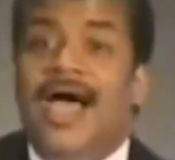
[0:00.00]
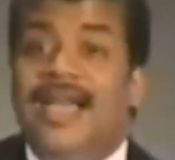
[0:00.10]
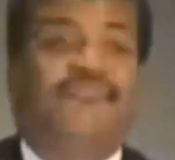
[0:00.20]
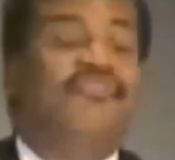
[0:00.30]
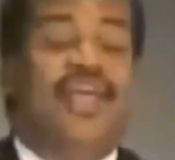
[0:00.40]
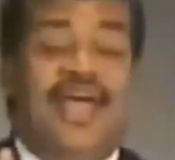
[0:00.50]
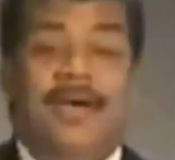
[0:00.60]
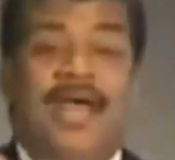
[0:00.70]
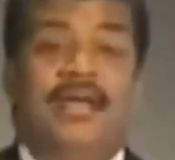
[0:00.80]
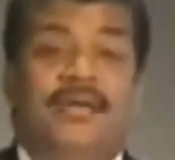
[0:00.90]
I didn't feel
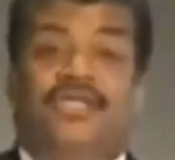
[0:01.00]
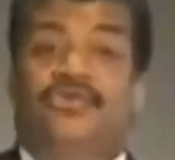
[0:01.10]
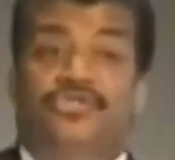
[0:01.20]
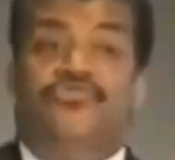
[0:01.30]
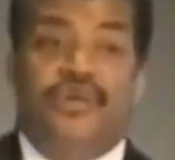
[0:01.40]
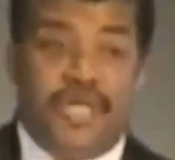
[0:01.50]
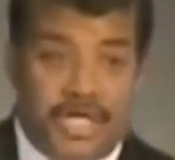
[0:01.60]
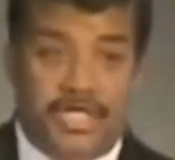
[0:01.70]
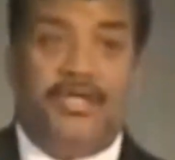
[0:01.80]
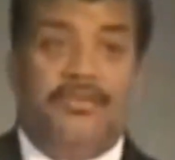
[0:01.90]
that about anybody. You just
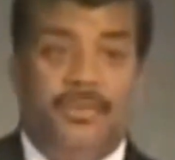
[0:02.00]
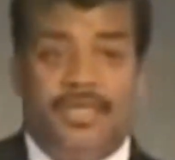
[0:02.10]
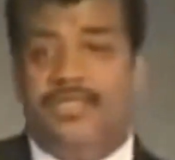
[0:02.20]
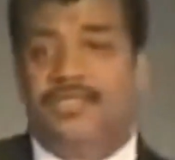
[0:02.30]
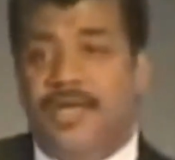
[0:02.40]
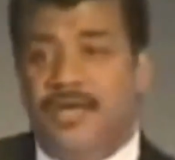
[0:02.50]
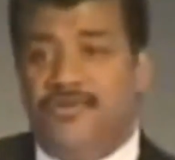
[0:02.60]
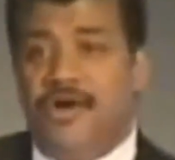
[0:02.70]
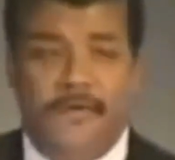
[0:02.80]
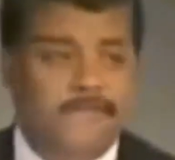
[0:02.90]
read what this
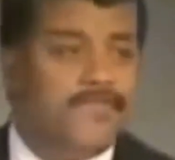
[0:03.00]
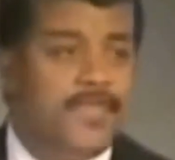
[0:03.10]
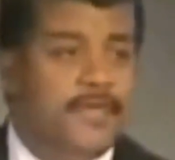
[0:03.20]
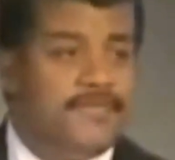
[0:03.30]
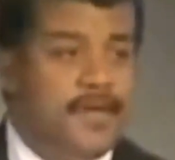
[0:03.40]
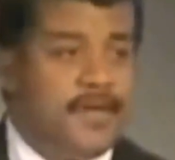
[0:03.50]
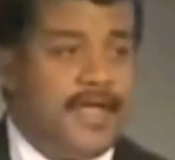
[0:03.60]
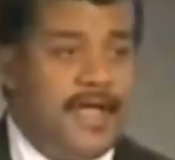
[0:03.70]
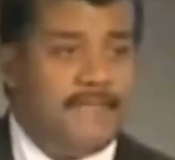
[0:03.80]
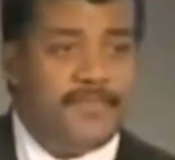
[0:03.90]
man wrote,
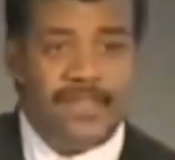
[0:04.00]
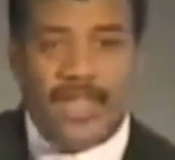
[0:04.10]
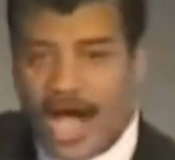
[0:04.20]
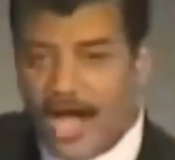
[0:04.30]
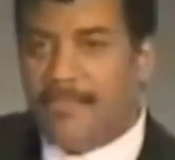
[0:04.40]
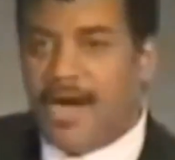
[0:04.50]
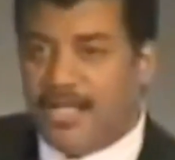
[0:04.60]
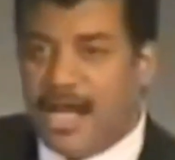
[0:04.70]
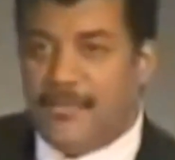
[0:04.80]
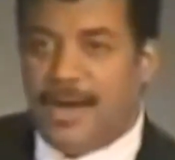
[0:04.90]
okay? Line
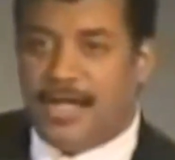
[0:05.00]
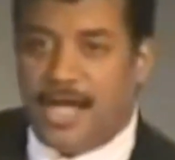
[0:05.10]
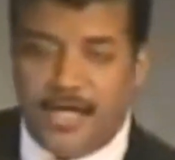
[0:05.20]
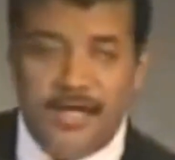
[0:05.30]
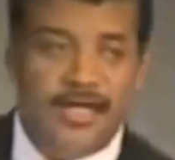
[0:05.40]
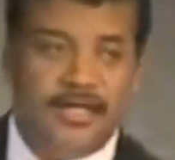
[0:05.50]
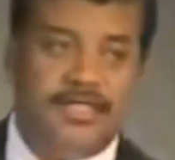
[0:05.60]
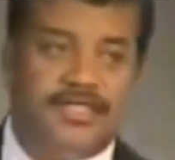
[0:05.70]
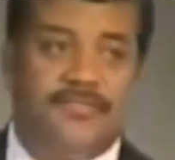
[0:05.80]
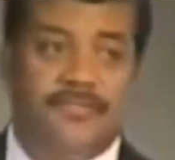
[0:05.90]
by line by line.
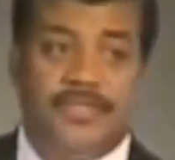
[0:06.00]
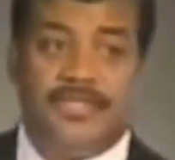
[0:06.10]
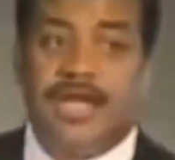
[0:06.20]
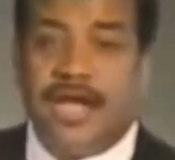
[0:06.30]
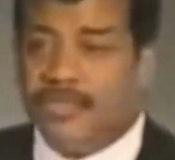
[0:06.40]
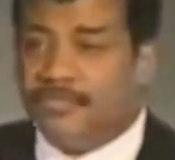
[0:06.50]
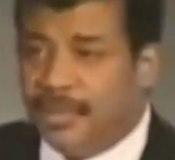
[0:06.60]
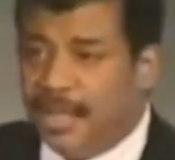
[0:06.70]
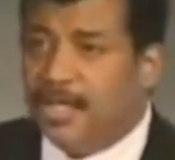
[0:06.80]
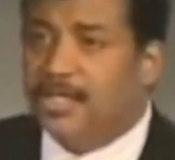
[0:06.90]
This, this guy
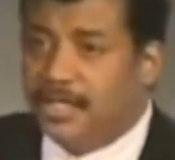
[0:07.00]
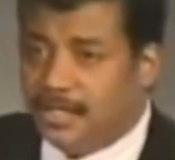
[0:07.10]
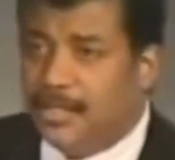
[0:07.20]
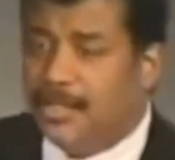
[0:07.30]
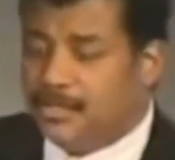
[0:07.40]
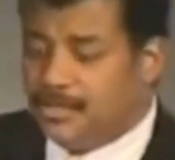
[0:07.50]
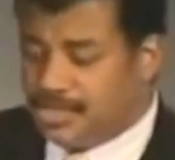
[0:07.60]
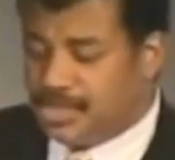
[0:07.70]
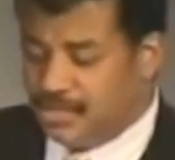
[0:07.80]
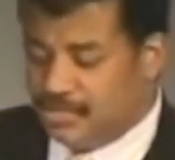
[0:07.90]
was plugged in
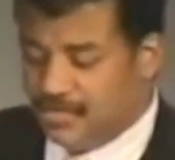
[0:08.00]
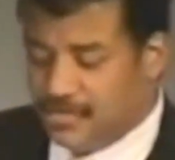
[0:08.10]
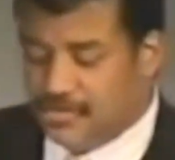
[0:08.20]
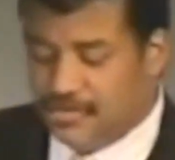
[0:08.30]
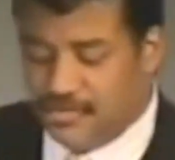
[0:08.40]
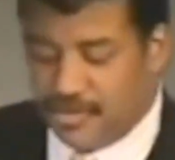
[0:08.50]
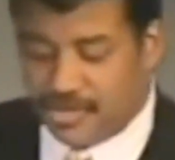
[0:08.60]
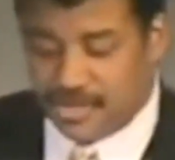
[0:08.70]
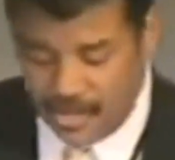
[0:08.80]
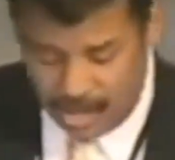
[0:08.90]
to the machinery of the
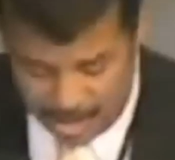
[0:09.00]
universe.